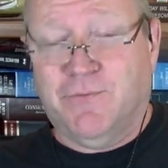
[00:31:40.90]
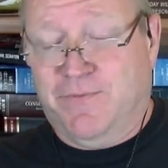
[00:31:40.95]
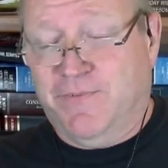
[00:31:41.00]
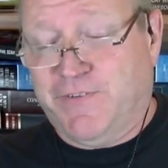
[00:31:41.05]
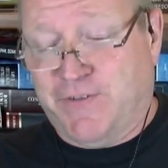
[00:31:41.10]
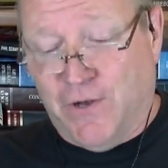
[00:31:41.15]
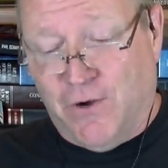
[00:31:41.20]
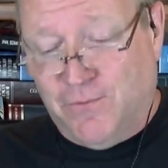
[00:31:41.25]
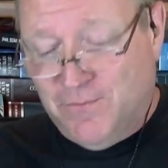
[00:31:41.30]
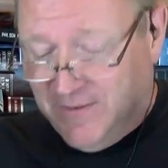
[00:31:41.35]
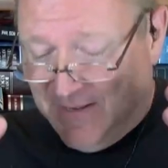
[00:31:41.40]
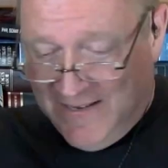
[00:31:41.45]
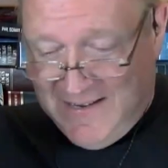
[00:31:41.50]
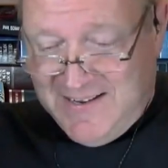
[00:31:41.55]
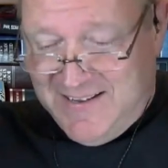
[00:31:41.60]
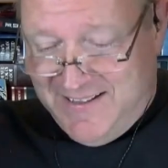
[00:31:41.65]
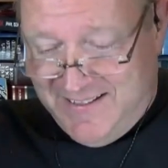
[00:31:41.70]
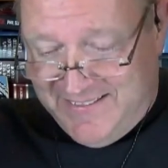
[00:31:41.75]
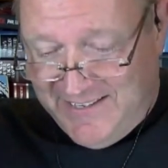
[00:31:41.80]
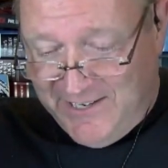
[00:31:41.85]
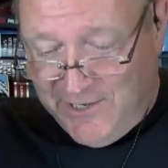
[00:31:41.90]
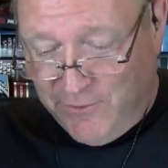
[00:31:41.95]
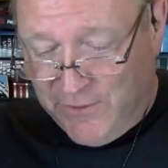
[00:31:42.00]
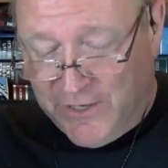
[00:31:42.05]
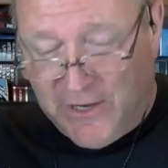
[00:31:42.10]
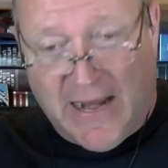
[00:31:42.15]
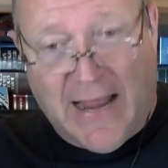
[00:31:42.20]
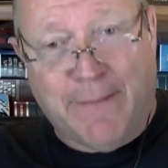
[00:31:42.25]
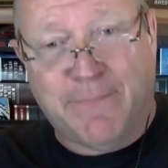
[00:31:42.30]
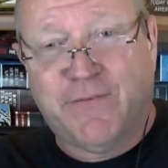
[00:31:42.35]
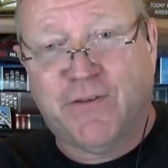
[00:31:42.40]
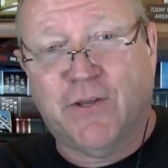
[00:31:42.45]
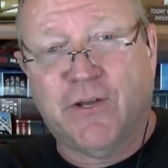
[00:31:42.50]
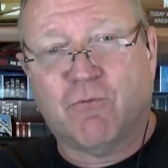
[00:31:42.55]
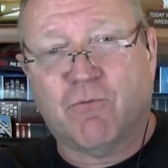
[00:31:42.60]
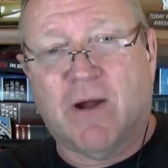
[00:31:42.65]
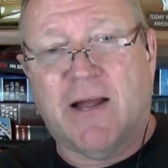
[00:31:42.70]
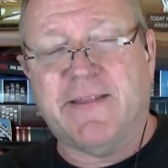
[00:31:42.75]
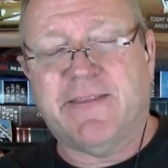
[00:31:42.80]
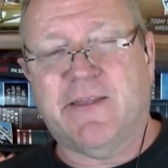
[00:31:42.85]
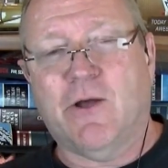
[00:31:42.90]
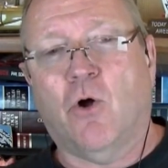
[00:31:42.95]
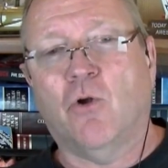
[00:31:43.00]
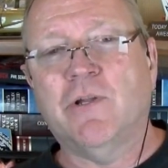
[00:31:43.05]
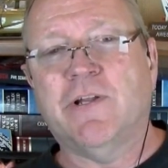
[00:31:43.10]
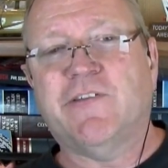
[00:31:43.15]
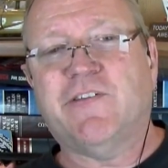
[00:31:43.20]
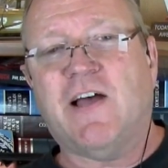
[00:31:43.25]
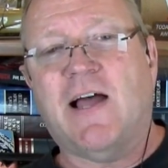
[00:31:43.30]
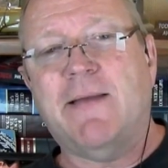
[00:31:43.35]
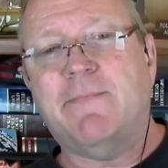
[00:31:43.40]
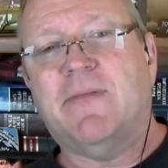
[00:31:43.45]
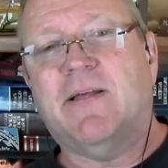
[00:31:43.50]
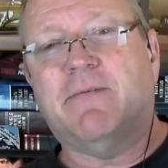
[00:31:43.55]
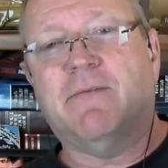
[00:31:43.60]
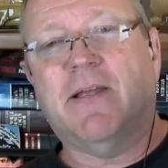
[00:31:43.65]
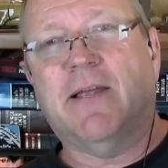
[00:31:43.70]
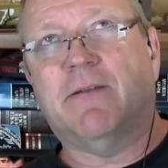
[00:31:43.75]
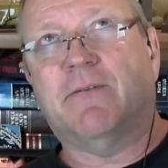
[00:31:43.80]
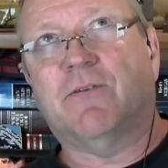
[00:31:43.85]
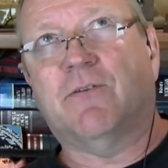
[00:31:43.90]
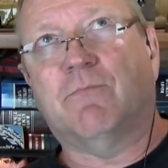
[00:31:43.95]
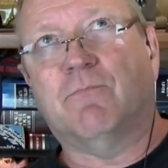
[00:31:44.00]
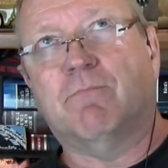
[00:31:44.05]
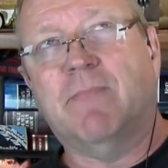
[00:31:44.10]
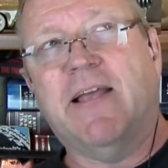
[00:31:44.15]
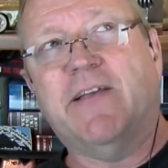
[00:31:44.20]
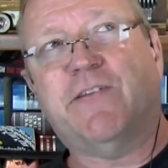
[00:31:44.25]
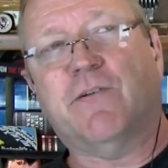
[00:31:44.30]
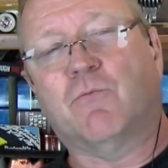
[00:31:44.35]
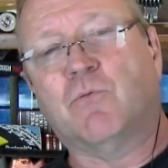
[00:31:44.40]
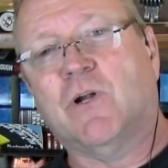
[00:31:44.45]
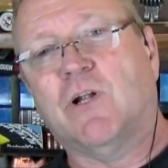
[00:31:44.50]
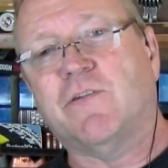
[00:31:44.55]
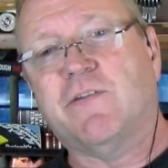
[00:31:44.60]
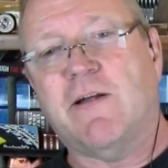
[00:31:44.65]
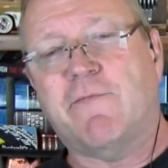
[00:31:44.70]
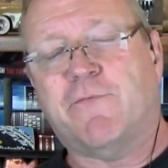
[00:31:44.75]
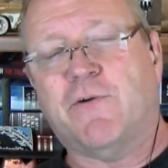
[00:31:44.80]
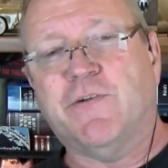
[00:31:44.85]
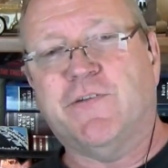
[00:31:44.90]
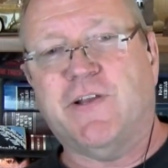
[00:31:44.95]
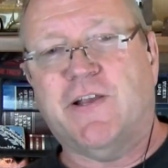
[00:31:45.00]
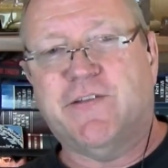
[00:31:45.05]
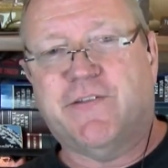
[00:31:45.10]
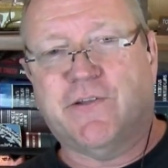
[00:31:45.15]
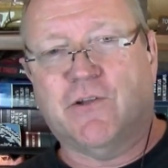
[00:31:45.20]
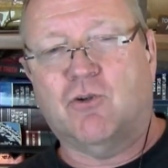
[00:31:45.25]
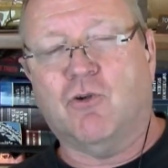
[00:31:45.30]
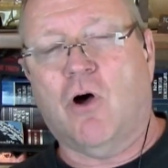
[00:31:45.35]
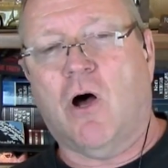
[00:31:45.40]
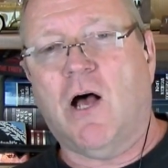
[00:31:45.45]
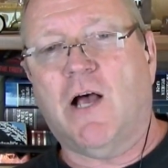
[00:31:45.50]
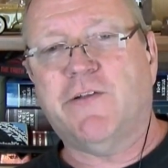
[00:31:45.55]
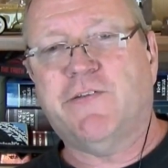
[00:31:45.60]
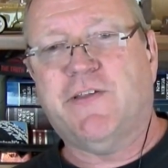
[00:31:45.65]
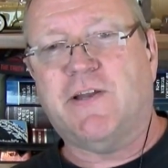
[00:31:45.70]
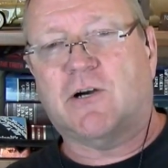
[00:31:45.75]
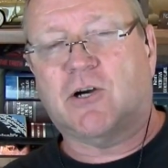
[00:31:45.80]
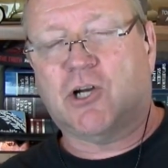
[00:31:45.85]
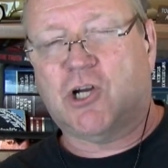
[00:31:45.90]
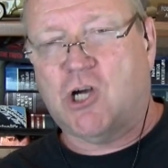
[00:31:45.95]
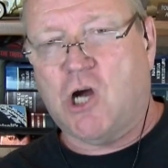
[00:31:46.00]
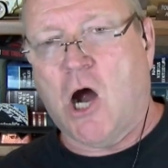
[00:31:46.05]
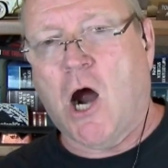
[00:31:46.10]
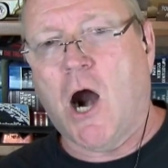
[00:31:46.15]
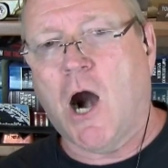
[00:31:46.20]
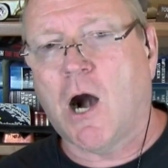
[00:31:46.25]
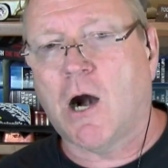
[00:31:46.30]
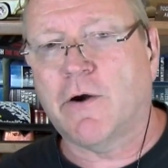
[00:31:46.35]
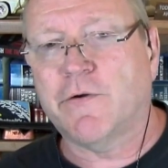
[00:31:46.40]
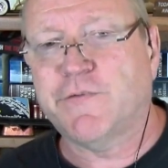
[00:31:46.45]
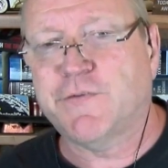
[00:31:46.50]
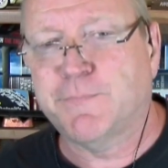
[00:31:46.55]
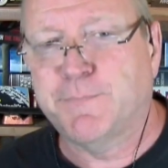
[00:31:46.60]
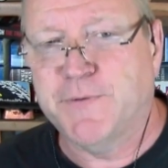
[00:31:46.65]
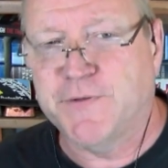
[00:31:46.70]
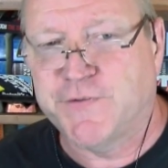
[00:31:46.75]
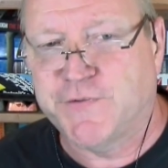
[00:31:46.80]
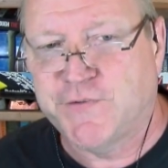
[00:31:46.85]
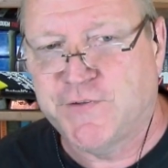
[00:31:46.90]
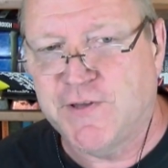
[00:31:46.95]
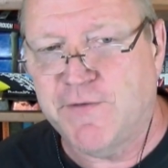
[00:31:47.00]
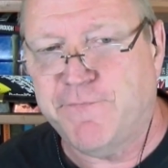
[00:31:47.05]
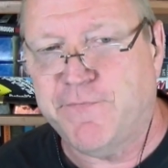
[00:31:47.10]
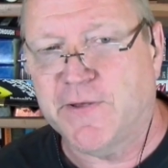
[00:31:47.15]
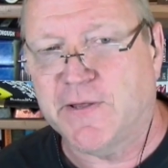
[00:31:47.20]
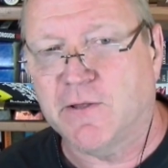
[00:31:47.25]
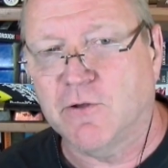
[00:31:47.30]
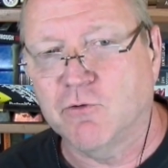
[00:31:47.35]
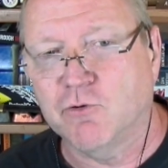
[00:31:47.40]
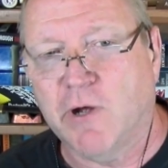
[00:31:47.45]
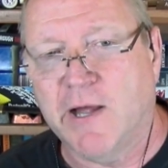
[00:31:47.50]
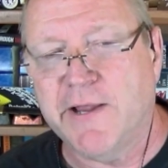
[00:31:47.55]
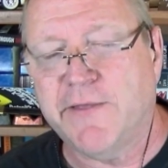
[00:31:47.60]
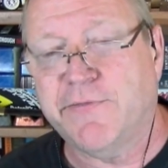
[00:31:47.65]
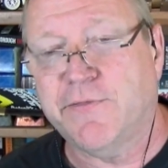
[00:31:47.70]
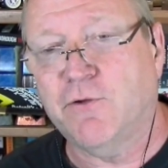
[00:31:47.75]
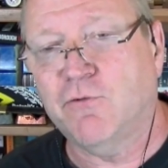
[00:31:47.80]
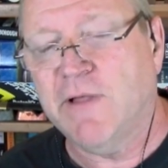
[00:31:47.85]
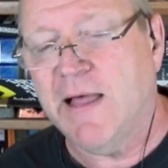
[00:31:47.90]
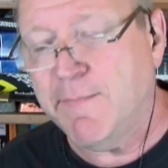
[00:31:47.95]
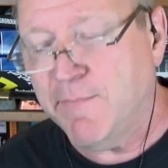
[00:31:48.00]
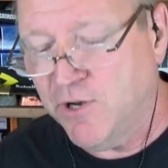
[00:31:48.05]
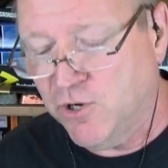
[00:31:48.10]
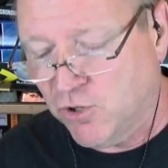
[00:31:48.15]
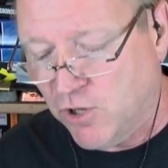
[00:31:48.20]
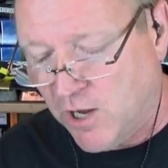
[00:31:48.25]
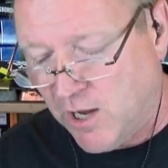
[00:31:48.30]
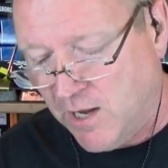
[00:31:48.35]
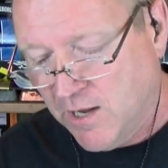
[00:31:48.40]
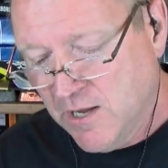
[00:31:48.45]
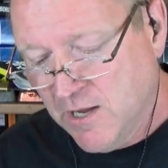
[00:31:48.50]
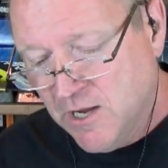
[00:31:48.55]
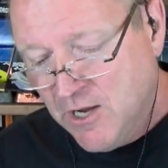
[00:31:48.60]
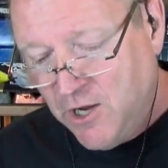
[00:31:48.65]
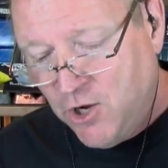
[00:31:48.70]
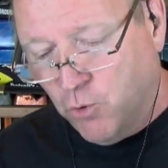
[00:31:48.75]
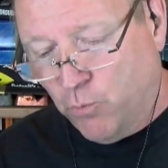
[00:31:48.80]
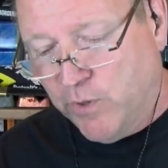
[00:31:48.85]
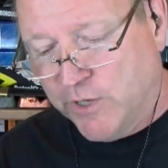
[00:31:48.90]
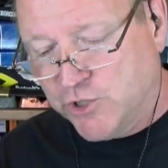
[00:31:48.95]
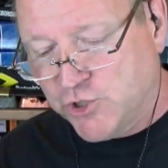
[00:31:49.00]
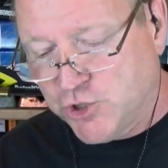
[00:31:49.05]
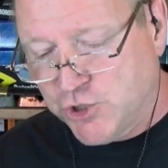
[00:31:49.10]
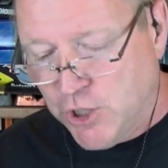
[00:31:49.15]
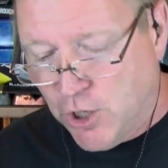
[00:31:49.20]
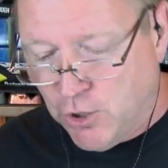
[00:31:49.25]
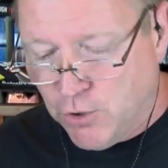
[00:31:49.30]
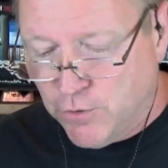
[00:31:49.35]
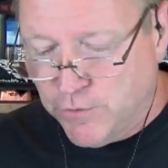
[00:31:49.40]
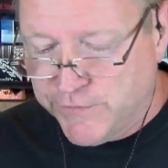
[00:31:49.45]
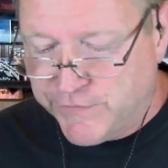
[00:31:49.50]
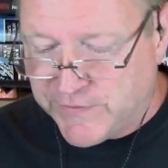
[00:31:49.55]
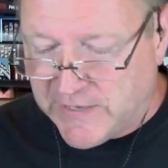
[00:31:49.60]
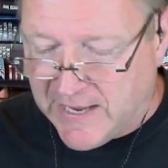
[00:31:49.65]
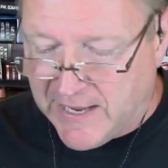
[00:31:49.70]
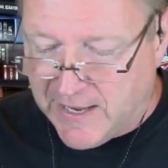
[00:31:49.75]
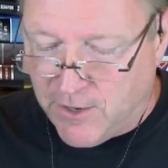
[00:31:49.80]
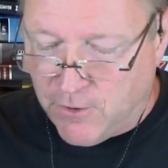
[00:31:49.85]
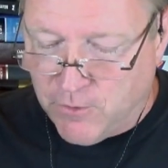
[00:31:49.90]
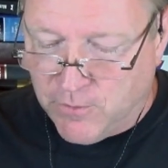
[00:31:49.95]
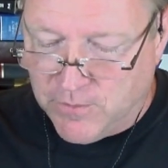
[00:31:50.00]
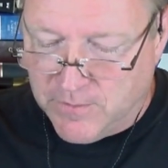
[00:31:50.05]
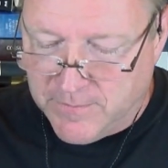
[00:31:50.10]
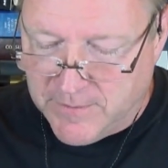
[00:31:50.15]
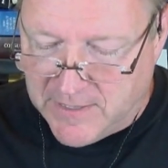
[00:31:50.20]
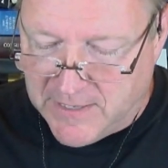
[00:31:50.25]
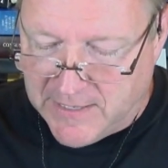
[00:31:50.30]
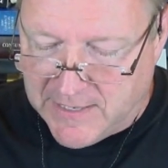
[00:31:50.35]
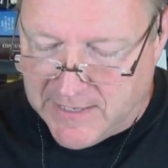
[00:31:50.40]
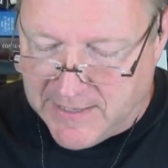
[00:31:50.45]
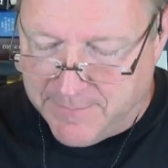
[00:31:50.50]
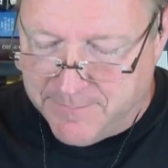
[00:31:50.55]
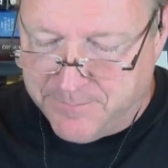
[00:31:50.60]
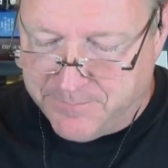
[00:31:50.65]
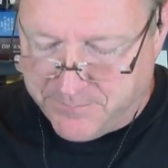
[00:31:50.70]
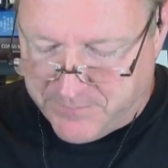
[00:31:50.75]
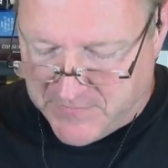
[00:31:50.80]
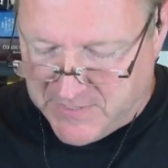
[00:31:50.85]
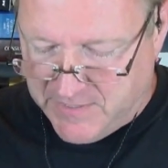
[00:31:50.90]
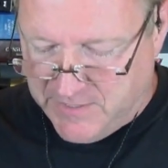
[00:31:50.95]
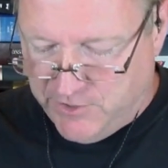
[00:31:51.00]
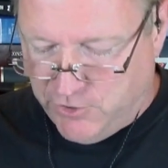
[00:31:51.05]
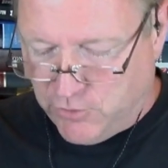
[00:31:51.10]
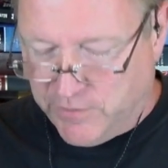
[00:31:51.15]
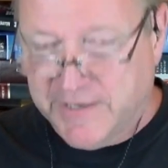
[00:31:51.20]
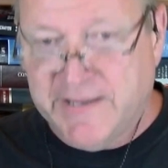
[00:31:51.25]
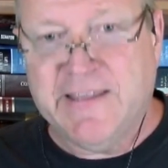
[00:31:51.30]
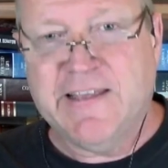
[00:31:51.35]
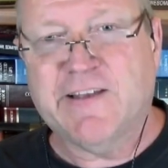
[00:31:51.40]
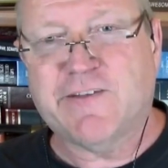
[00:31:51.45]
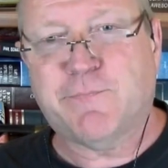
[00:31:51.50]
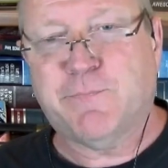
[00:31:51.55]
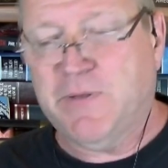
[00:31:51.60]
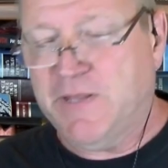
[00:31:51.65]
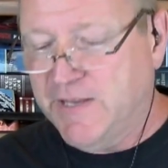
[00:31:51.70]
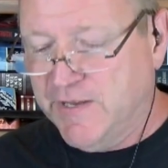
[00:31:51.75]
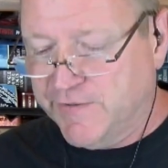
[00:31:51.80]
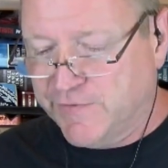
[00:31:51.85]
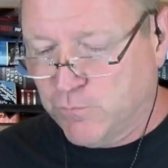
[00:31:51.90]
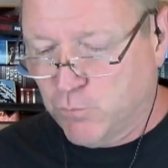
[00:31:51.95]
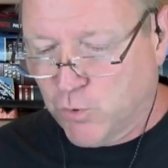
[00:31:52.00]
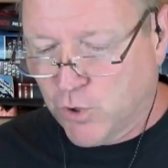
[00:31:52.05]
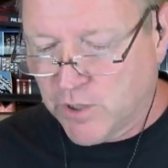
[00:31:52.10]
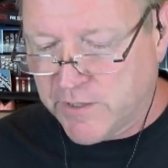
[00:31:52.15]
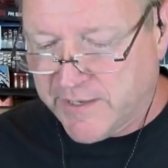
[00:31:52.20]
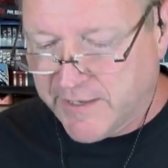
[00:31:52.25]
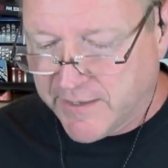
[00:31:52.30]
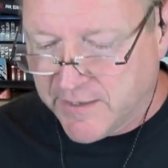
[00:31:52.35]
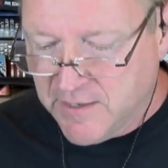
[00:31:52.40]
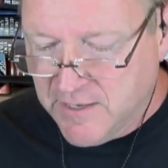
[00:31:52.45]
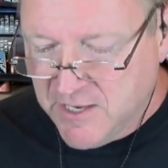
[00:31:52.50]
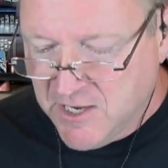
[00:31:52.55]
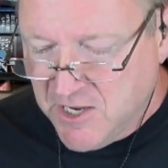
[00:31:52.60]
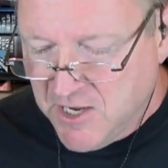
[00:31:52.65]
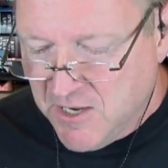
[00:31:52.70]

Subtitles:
So you're absolutely right. The only time that it makes a real difference is the laws that are car specific, like the Lemon Law, which shows how your ESP is working.